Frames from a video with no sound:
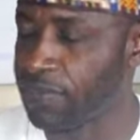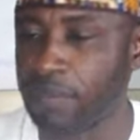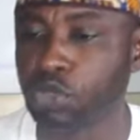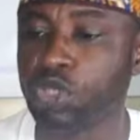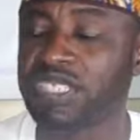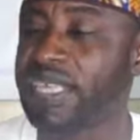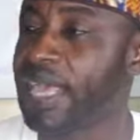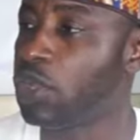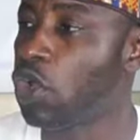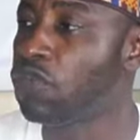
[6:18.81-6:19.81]
but I'm so
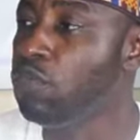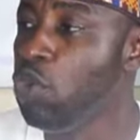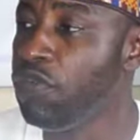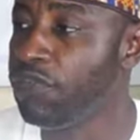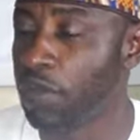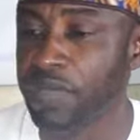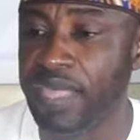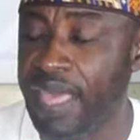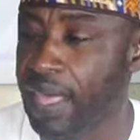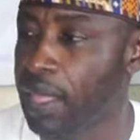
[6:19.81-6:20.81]
scared of moving from
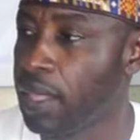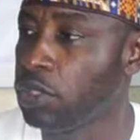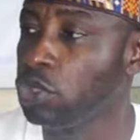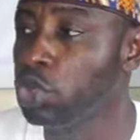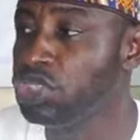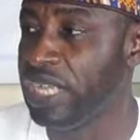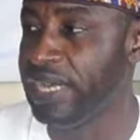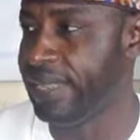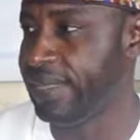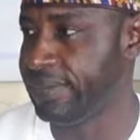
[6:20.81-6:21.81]
here to
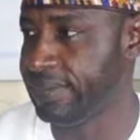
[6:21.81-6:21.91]
Jere.